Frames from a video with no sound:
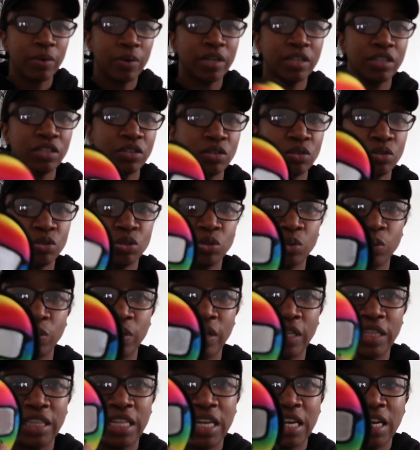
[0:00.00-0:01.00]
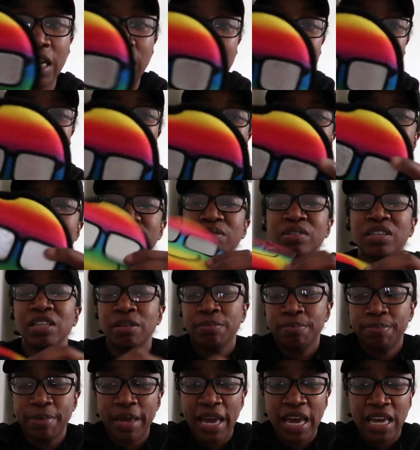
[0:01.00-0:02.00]
one little toy thingy. He doesn't
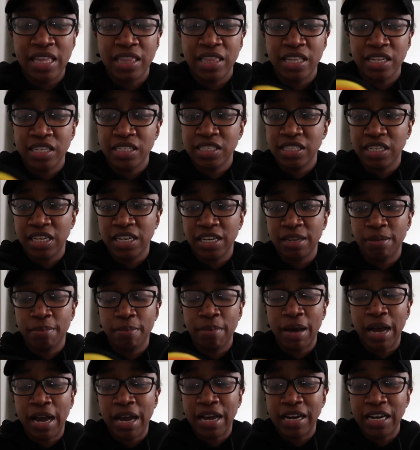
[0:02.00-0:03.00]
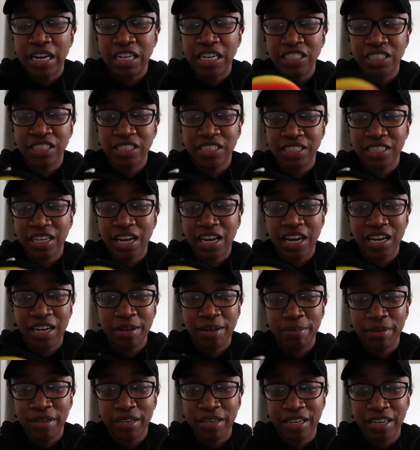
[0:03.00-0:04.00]
really pay this any mind. I just got
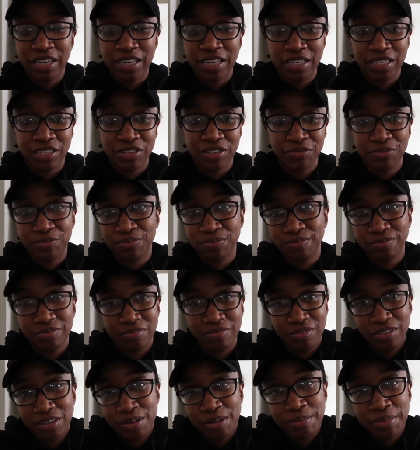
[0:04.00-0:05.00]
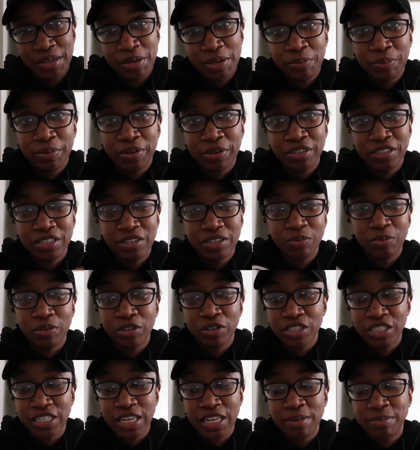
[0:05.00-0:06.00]
it because, I mean,
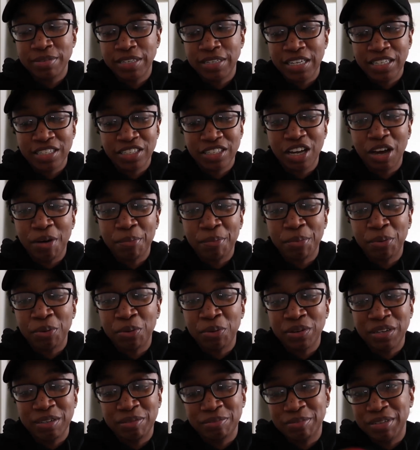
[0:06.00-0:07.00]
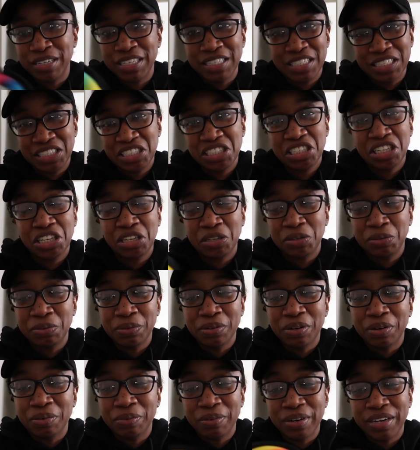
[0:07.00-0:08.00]
we're a same-sex couple and because it's
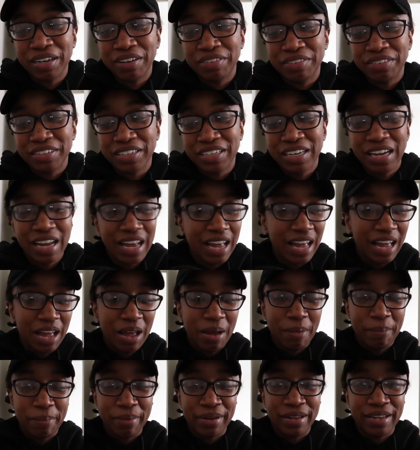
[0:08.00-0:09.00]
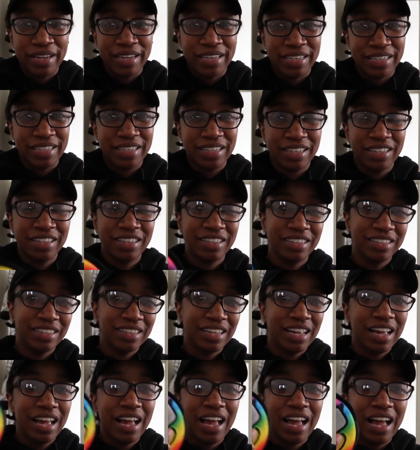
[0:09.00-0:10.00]
cute or whatever. But
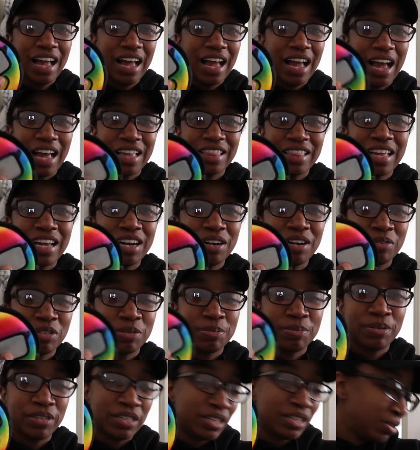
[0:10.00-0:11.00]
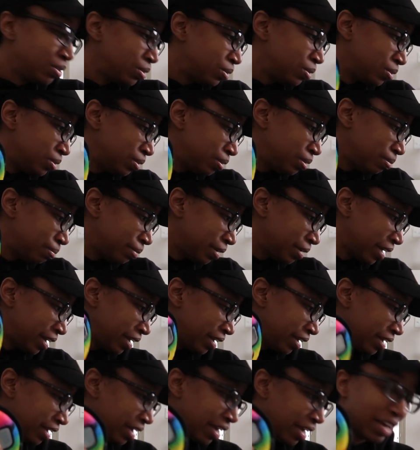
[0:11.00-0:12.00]
I thought it was pretty cool,
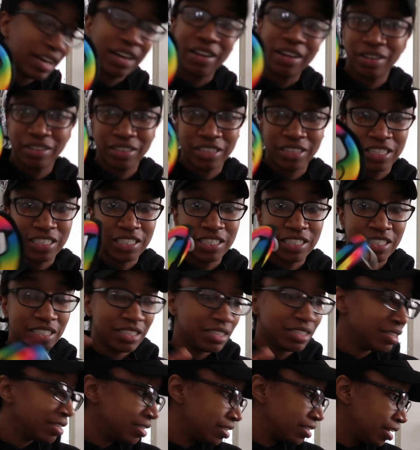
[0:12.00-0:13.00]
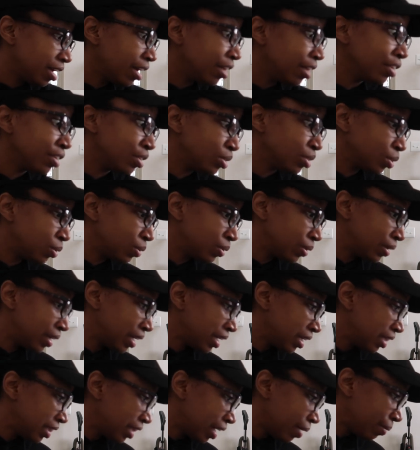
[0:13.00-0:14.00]
but this is his other
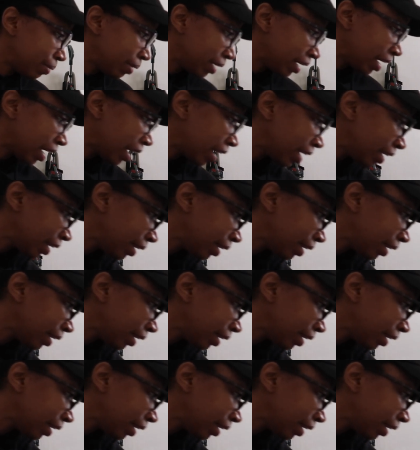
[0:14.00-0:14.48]
toy that we got